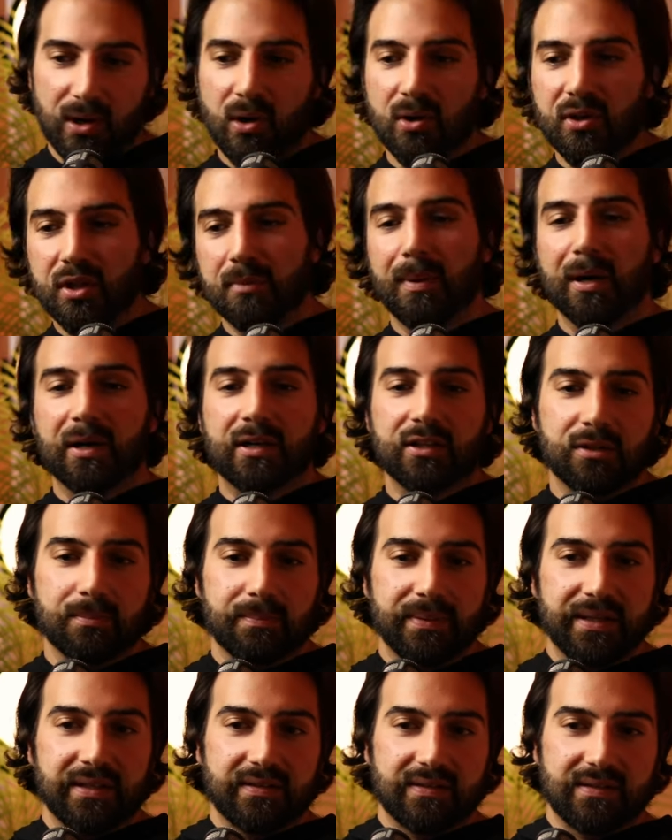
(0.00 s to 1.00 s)
Oh, the mark of the
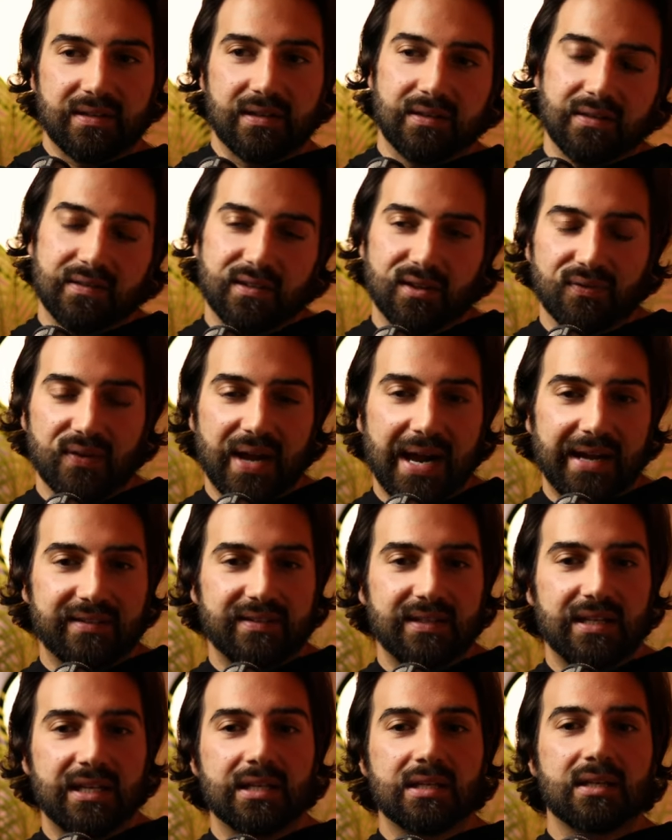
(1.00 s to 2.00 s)
beast is the
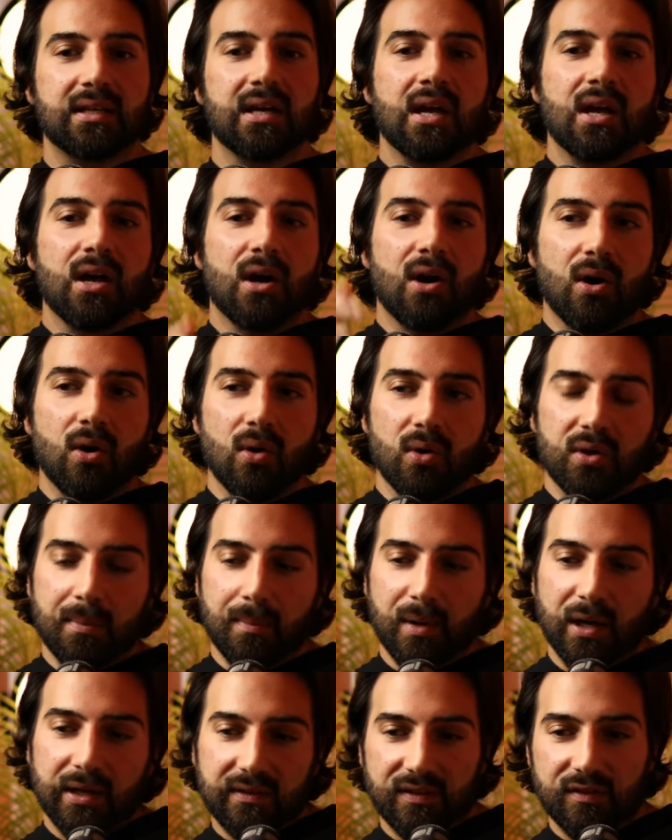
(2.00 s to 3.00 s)
vaccine. Oh, the
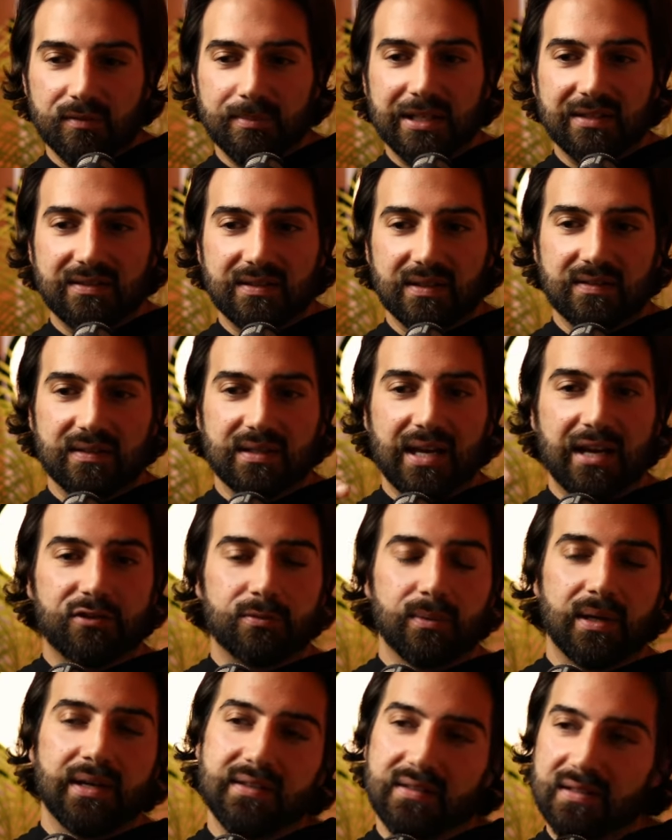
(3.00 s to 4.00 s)
mark of the beast is
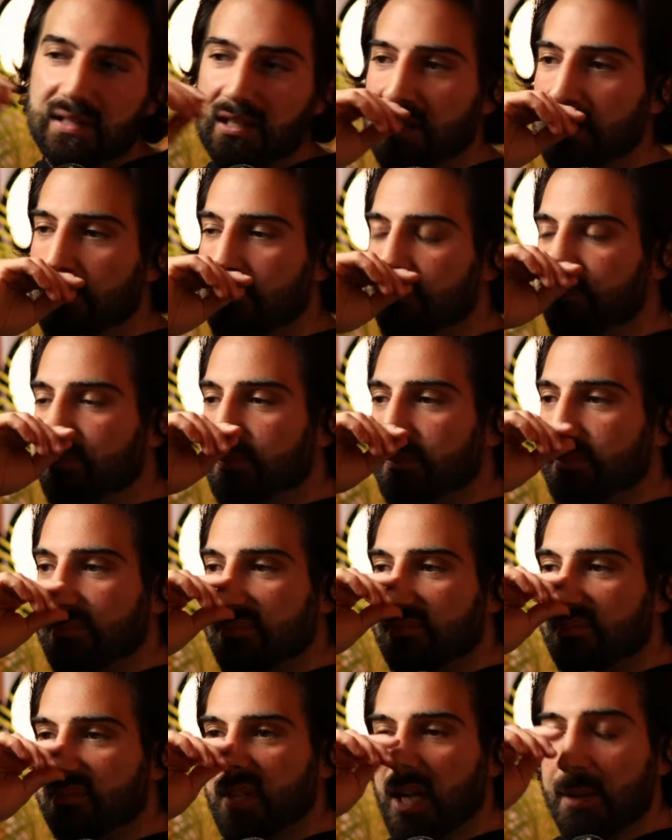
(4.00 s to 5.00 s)
XYZ.
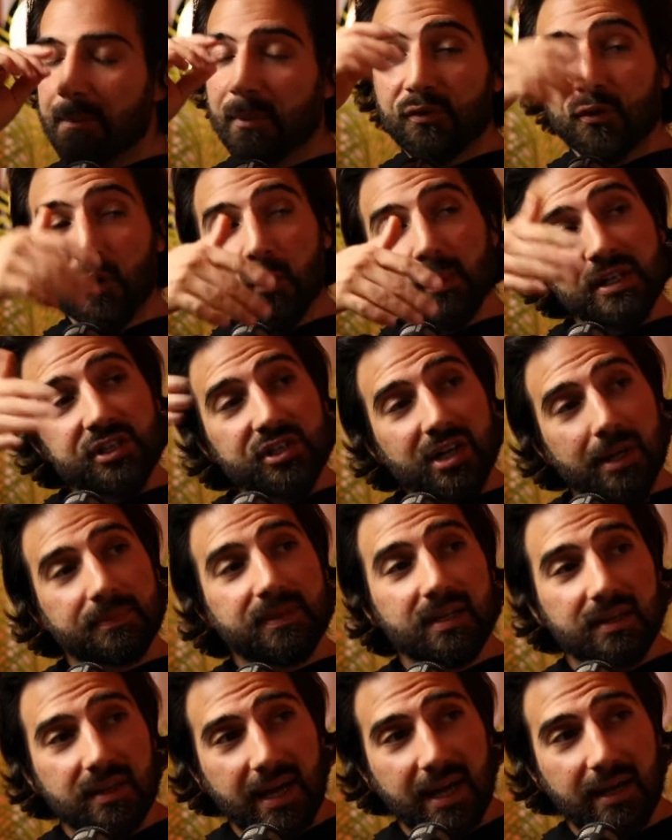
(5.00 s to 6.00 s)
Before we jump
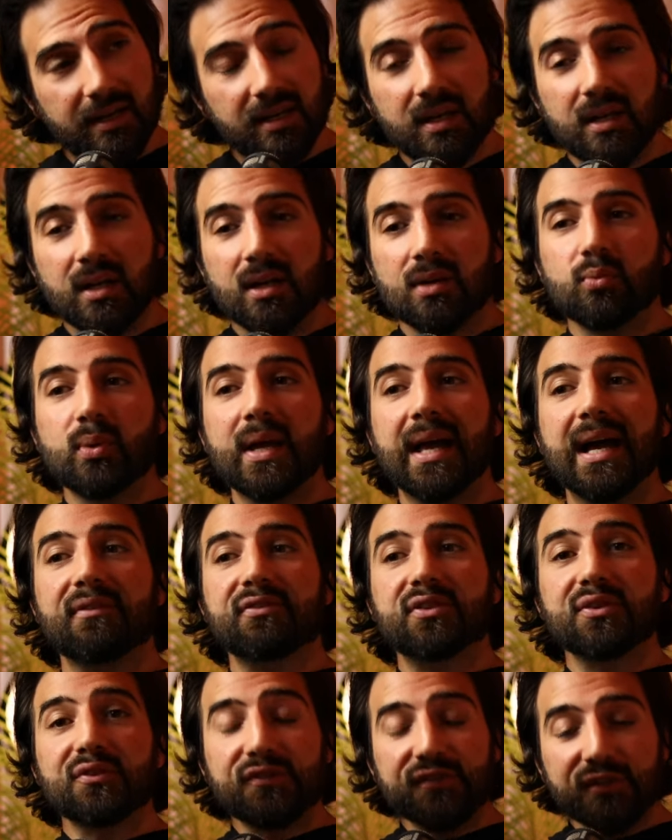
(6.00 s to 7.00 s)
to that, we
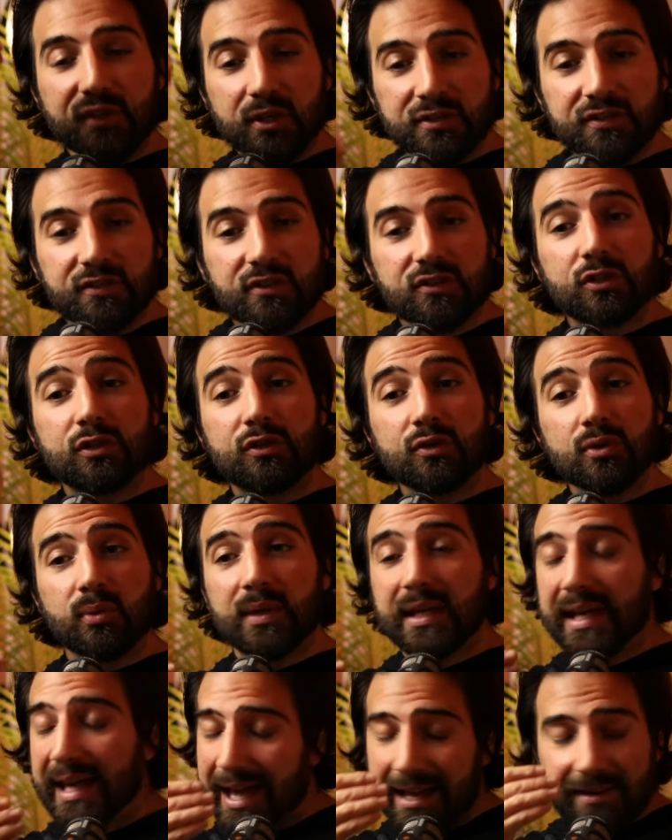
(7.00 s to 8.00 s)
have to first do,
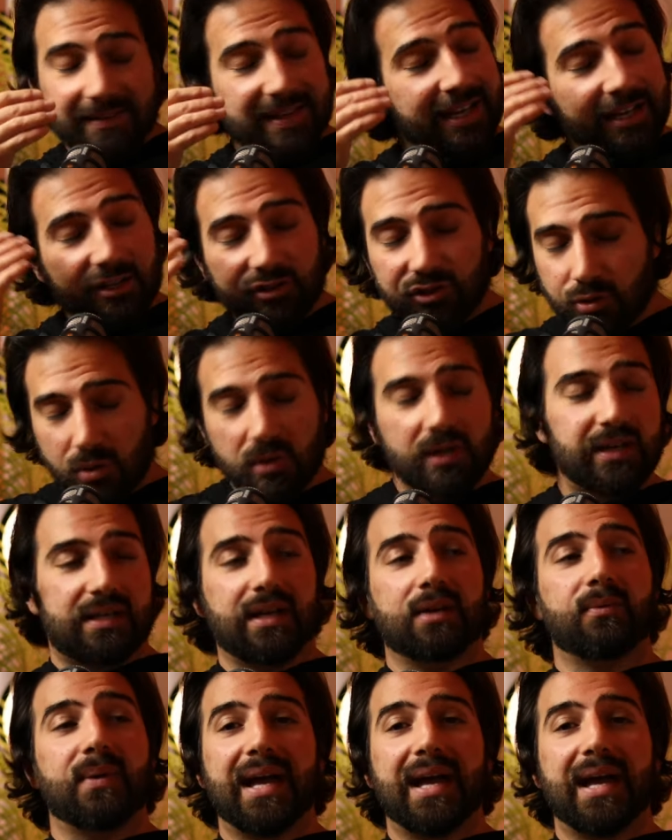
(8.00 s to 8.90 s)
we can't take a shortcut.